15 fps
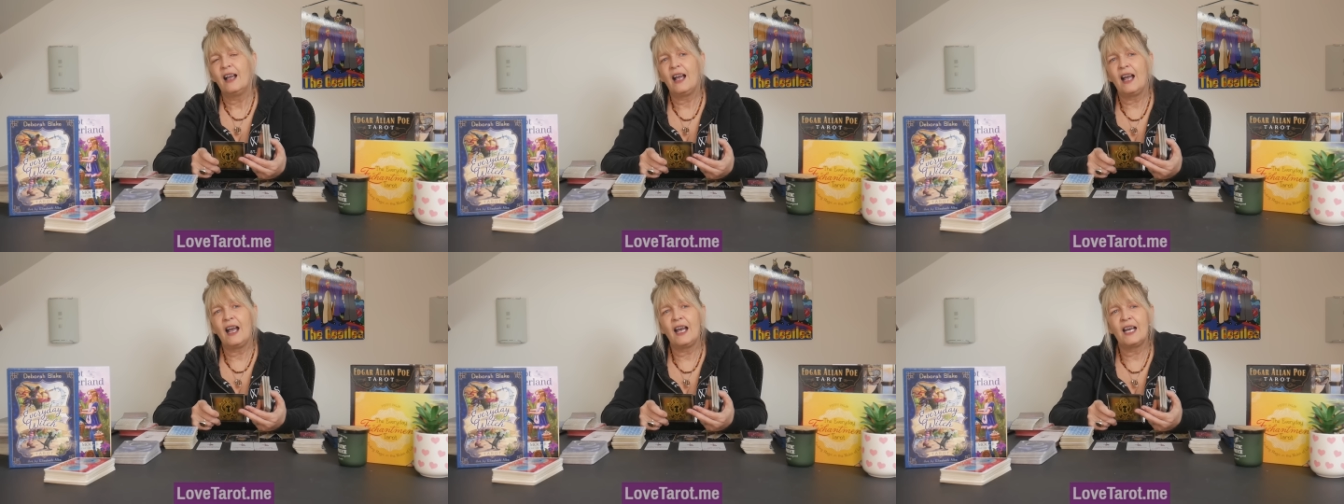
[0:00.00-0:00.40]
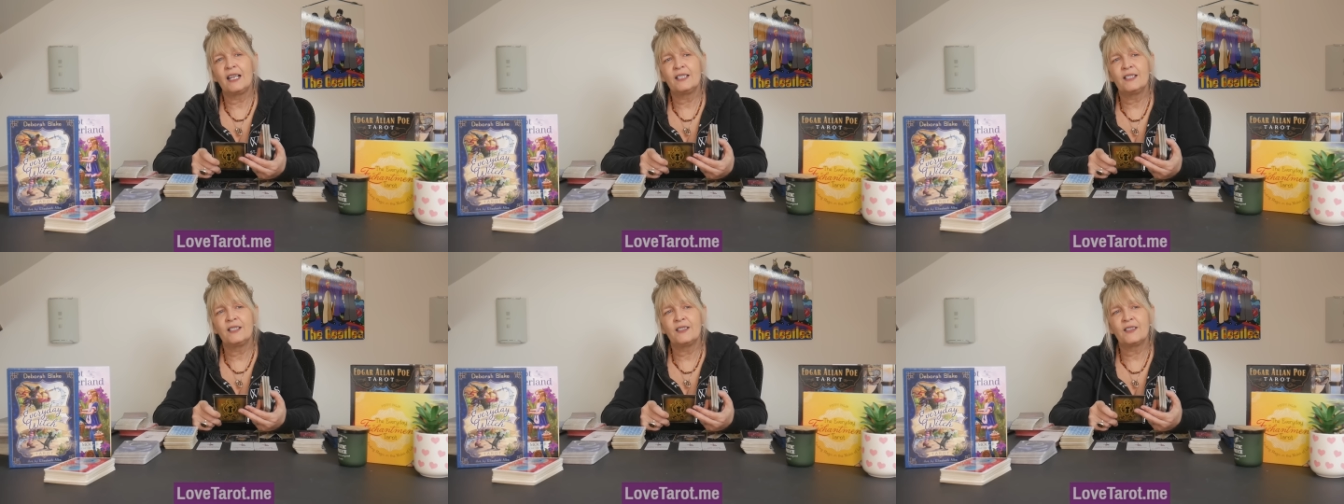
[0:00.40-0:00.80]

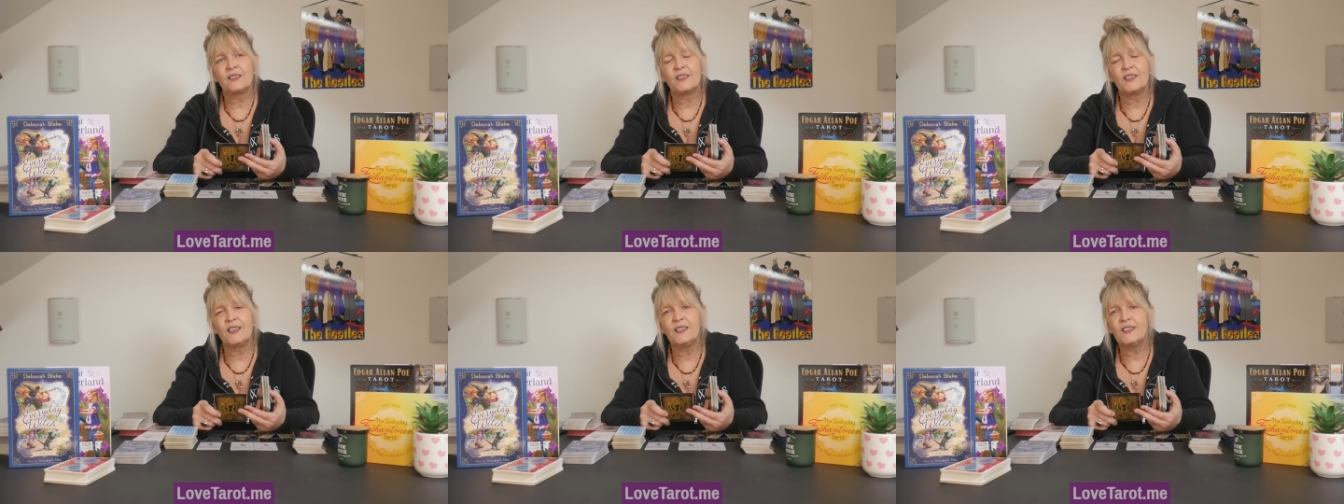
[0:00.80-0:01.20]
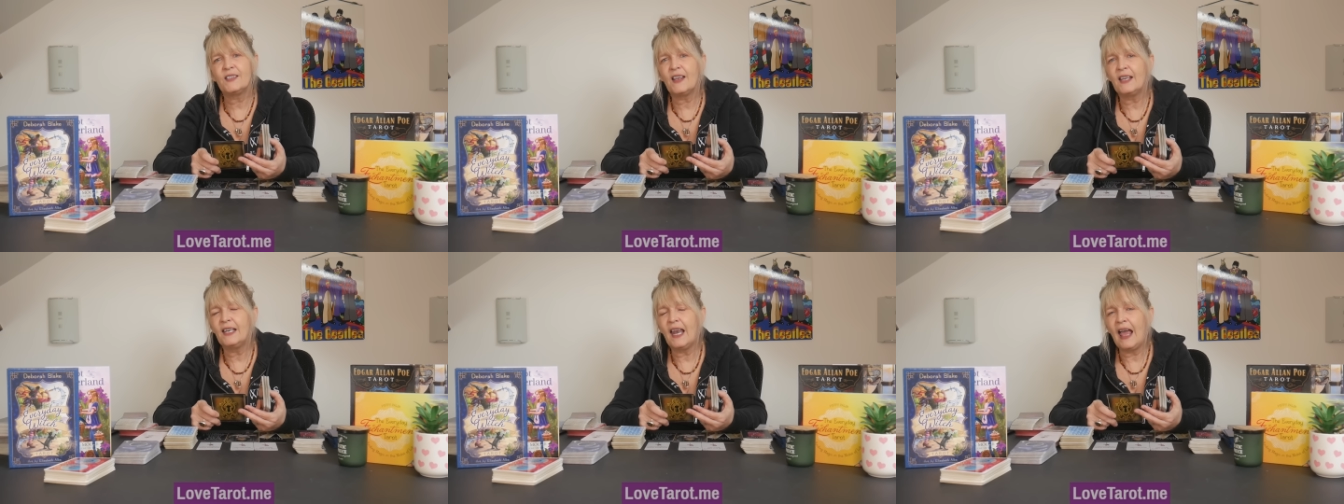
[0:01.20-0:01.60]
and since
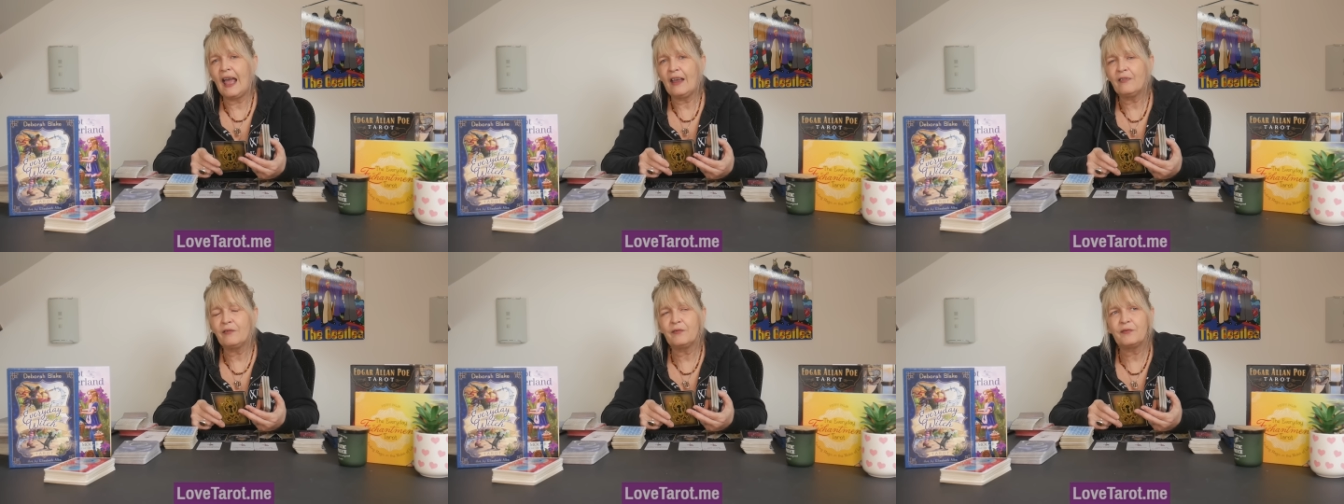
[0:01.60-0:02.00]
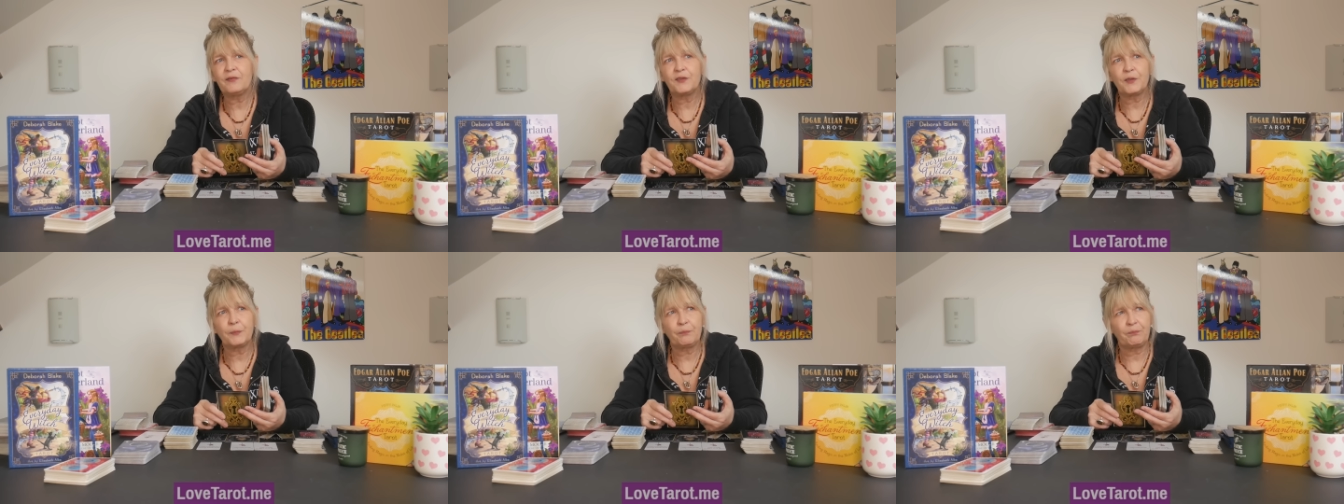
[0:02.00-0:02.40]
they
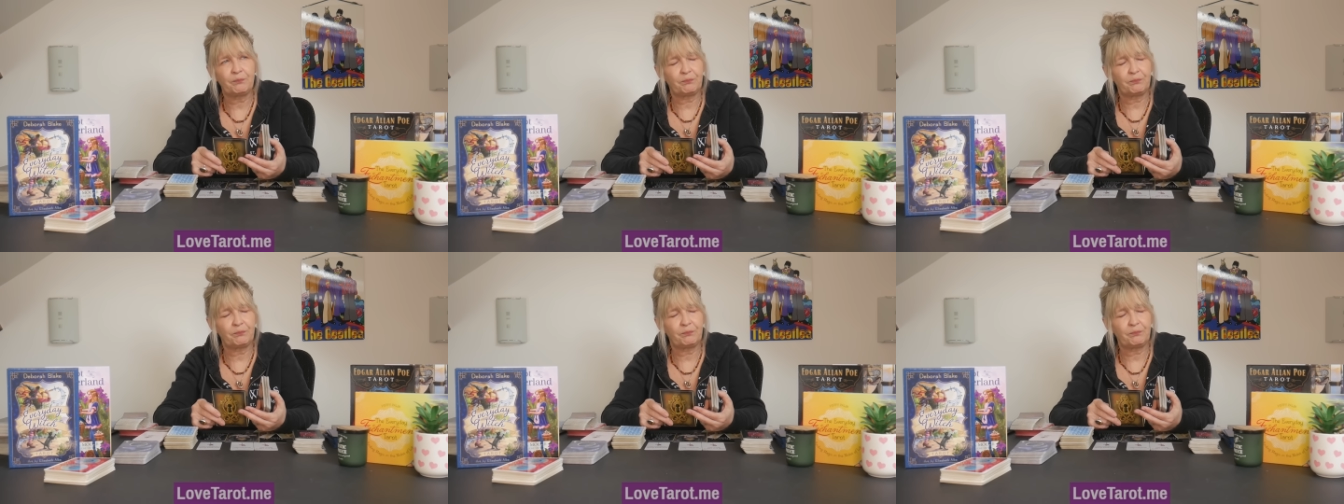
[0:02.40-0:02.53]
left,